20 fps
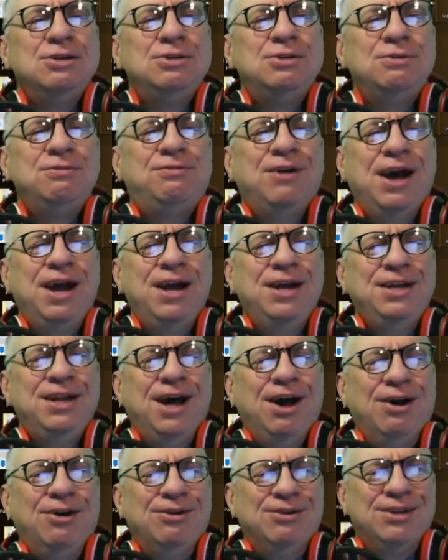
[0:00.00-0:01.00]
to find
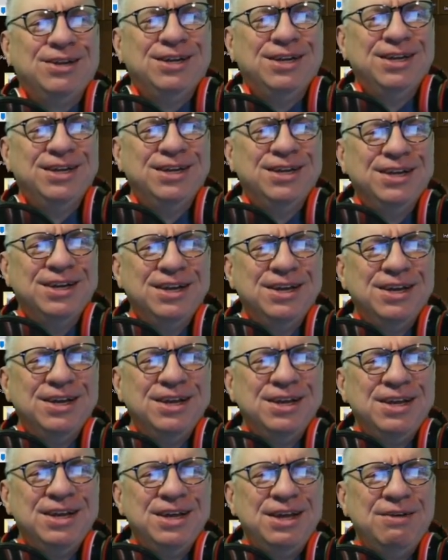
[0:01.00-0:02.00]
out
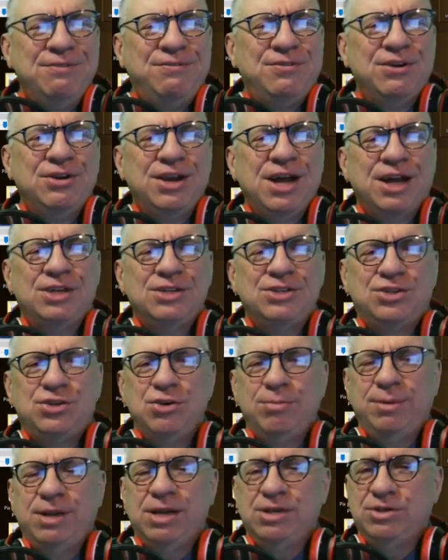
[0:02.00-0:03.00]
if you're not as
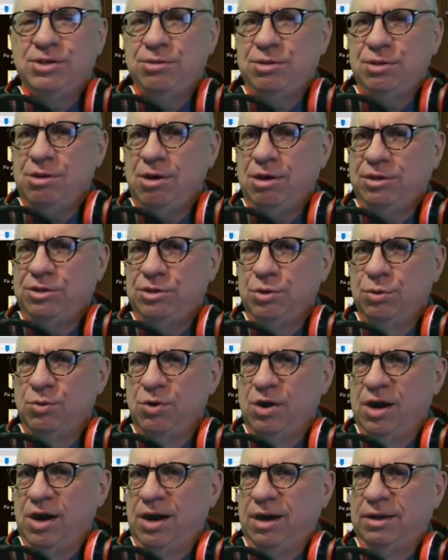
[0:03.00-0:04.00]
human as you thought you
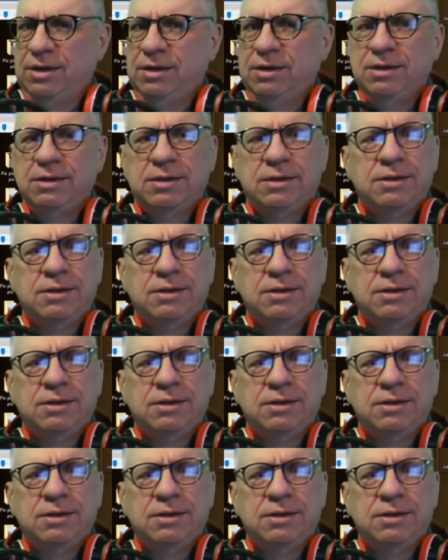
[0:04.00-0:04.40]
were.